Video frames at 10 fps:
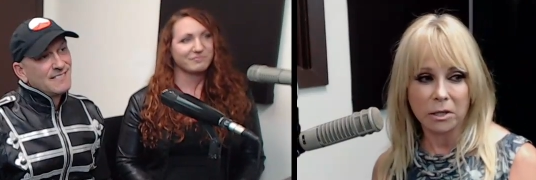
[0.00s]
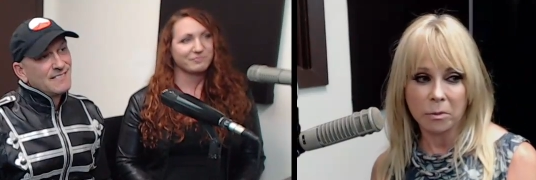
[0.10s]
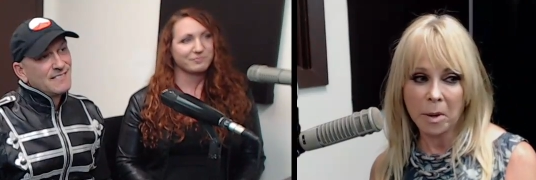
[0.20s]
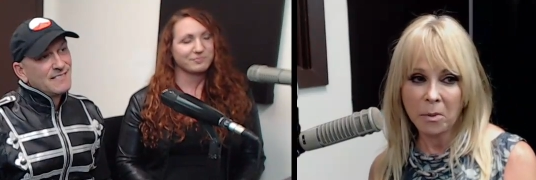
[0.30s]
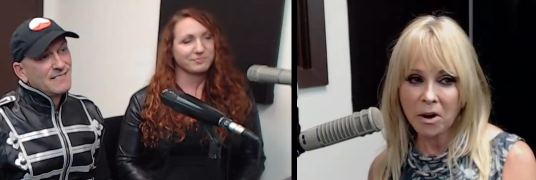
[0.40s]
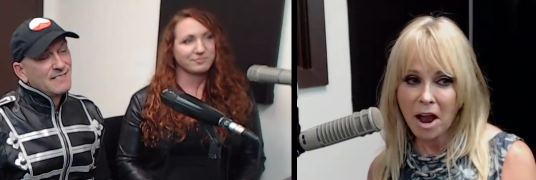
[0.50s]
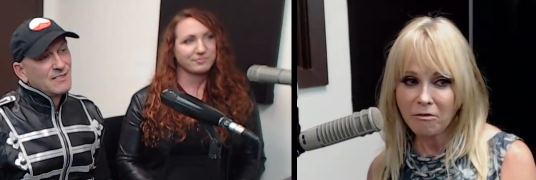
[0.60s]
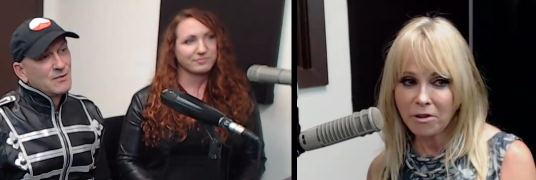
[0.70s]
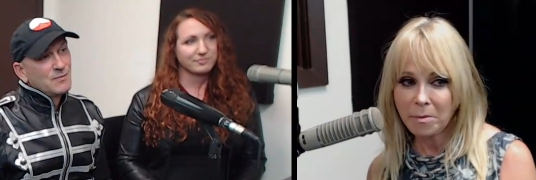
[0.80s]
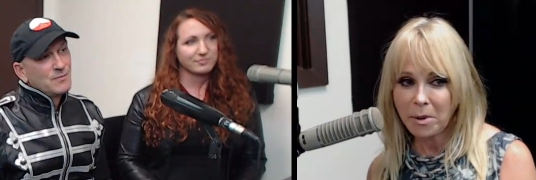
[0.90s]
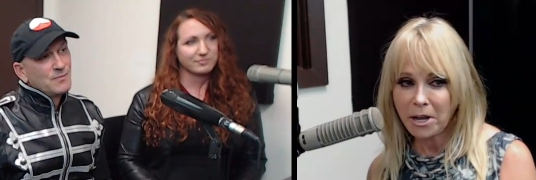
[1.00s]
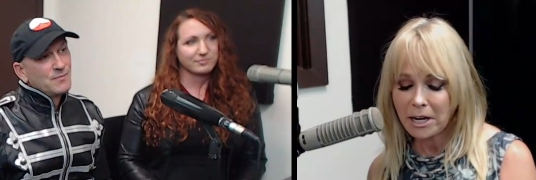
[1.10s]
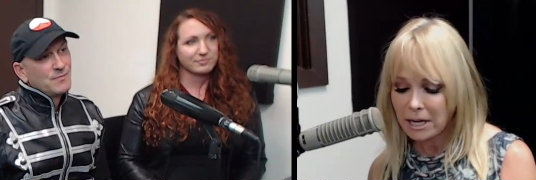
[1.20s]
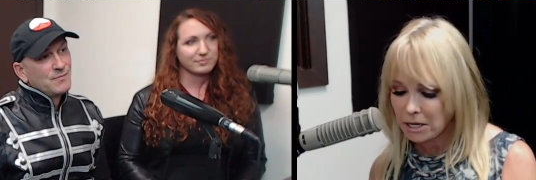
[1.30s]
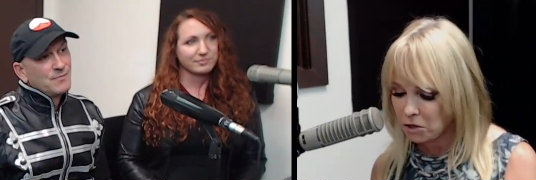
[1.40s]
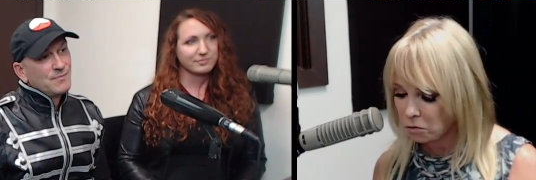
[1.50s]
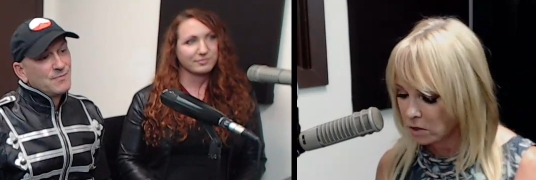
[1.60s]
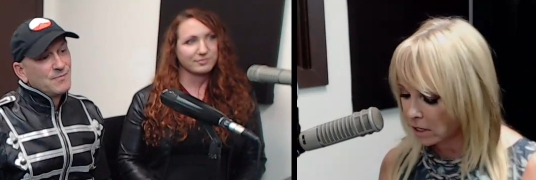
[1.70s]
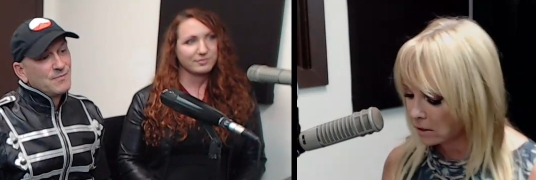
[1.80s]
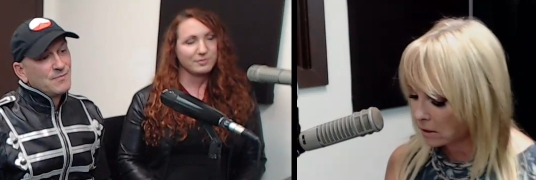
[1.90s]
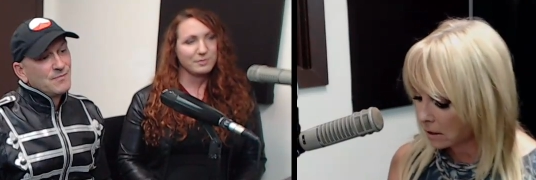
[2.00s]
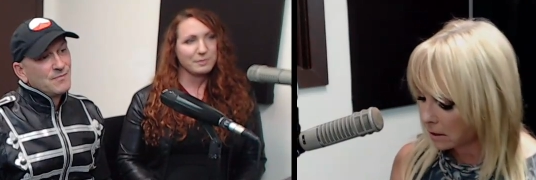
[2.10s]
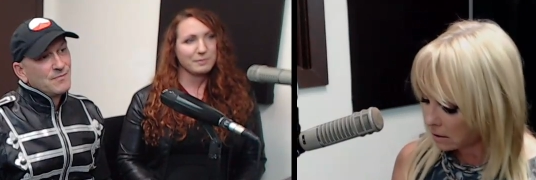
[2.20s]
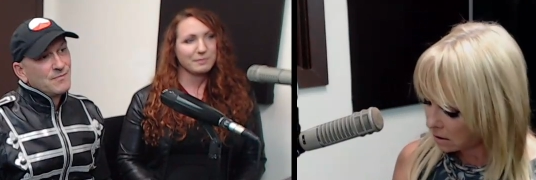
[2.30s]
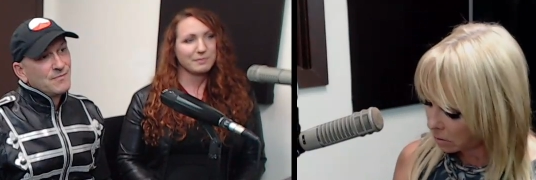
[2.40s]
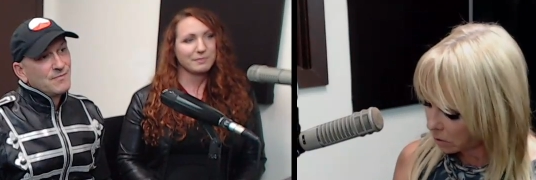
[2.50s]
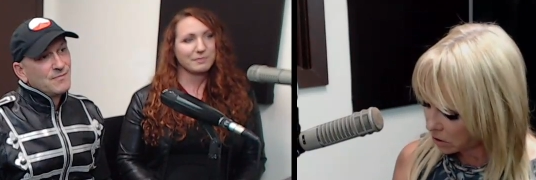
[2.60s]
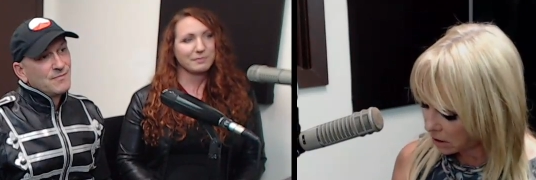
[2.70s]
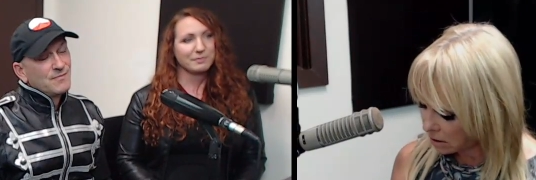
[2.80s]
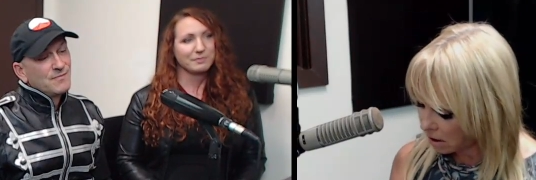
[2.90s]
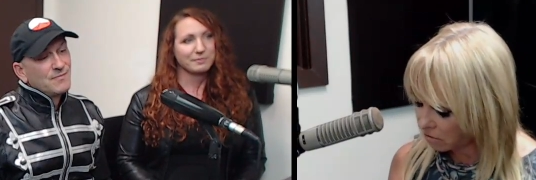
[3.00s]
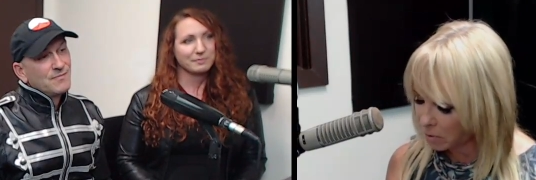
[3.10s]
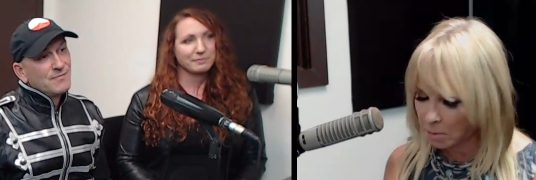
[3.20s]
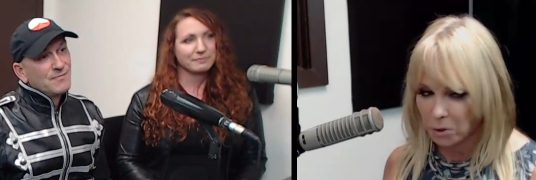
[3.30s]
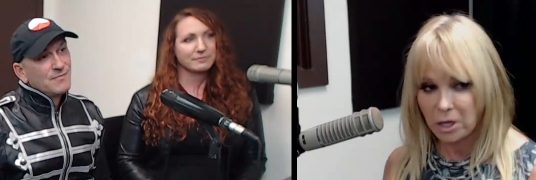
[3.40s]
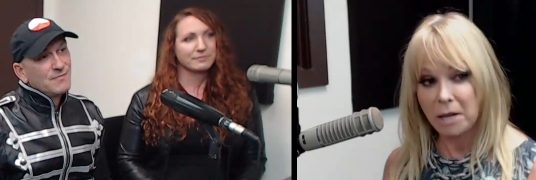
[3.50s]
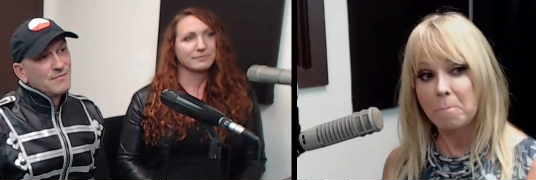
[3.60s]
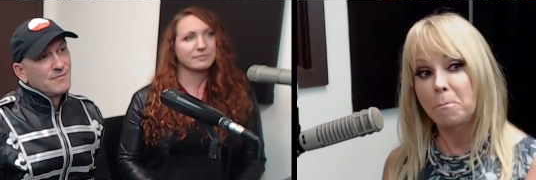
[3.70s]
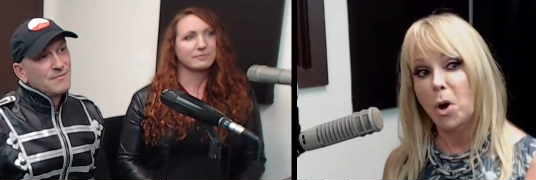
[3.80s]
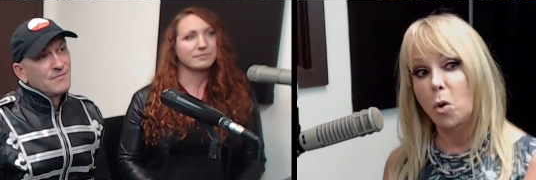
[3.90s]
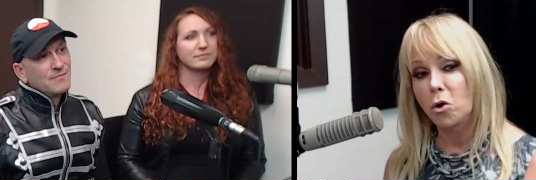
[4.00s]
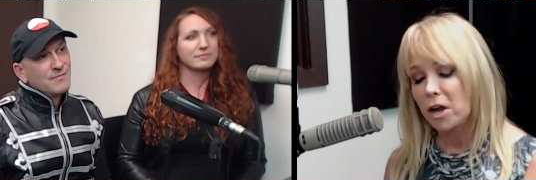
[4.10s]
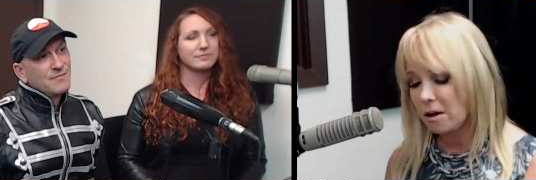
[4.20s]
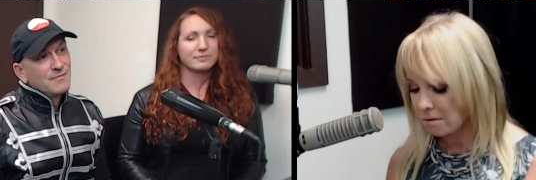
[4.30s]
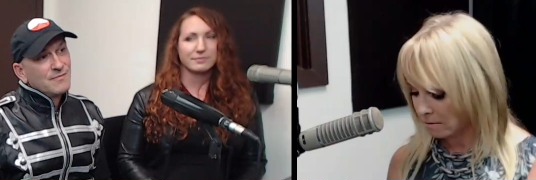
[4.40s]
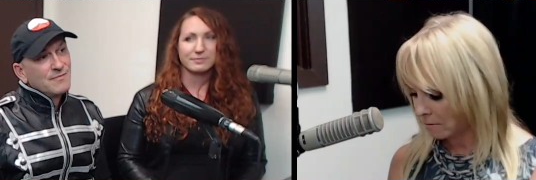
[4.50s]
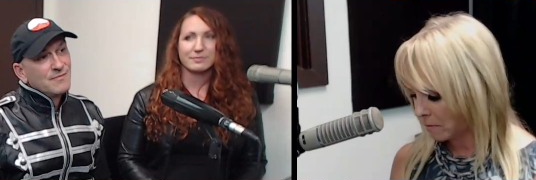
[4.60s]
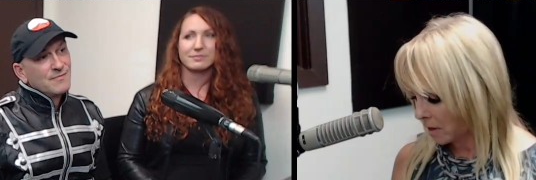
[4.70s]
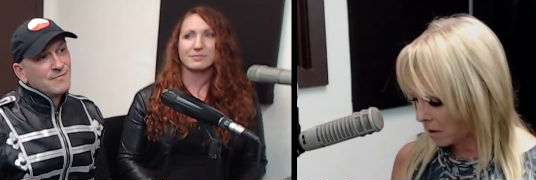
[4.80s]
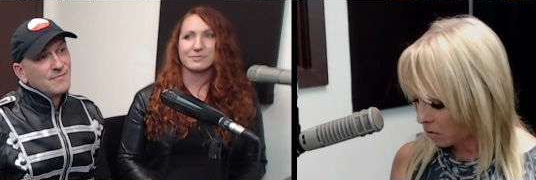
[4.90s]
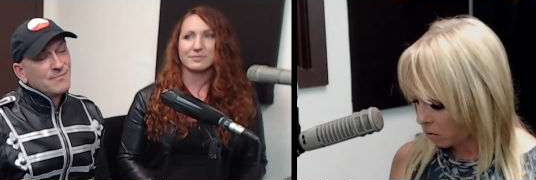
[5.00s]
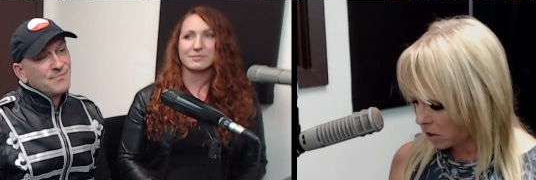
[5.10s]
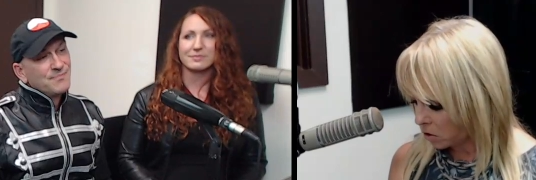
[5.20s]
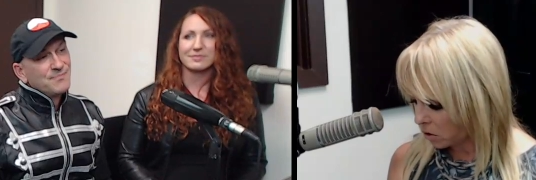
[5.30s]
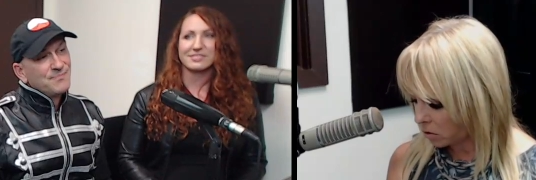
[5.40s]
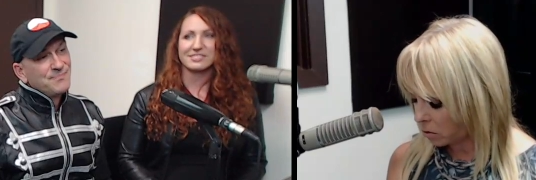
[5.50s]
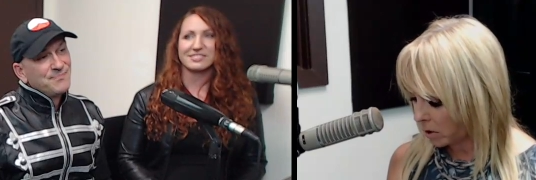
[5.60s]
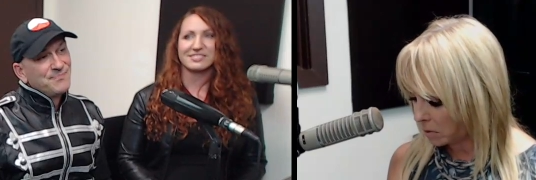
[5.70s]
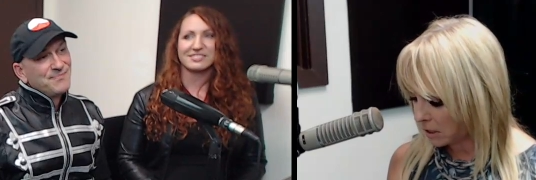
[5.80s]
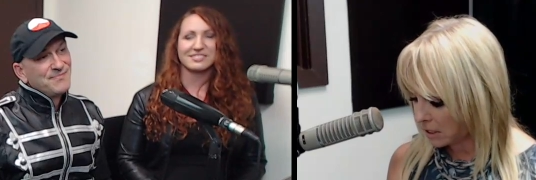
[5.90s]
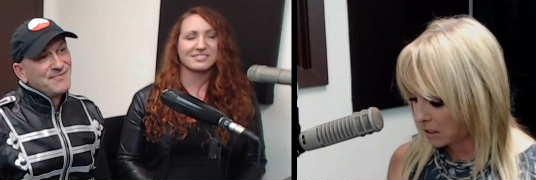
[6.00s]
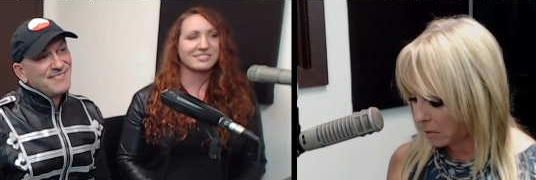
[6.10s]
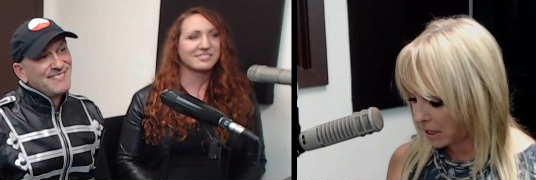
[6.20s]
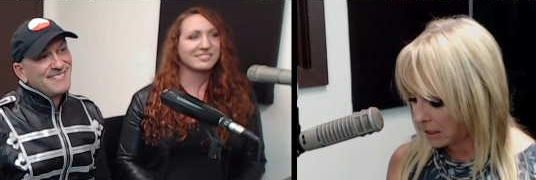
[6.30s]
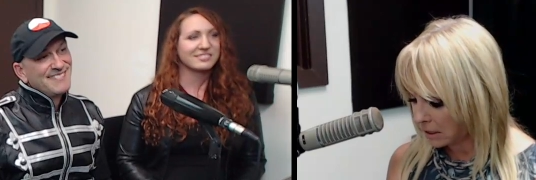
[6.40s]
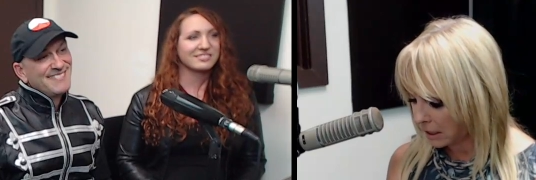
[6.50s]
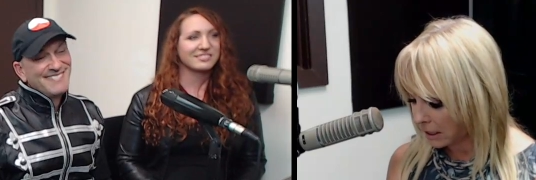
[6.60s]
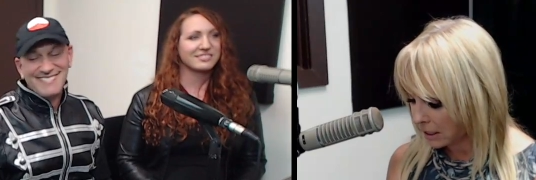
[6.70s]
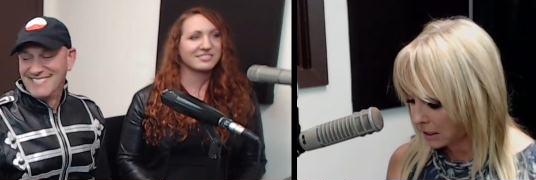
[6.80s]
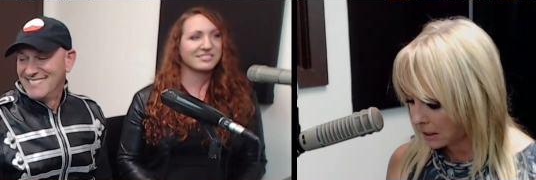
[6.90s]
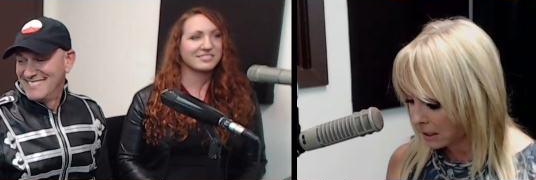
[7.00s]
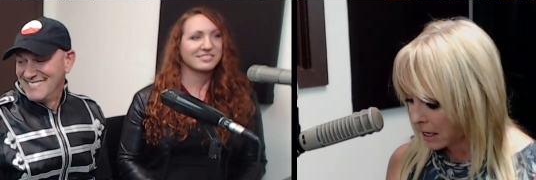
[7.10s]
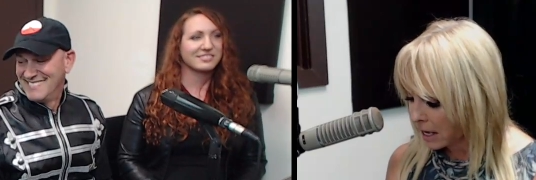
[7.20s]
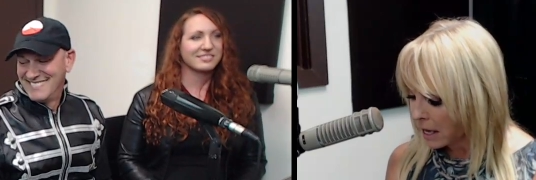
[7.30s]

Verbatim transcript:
Speaker 1: And remember, everybody, you get uh, 10% off by putting in BOCA when you go to the website to buy the tickets.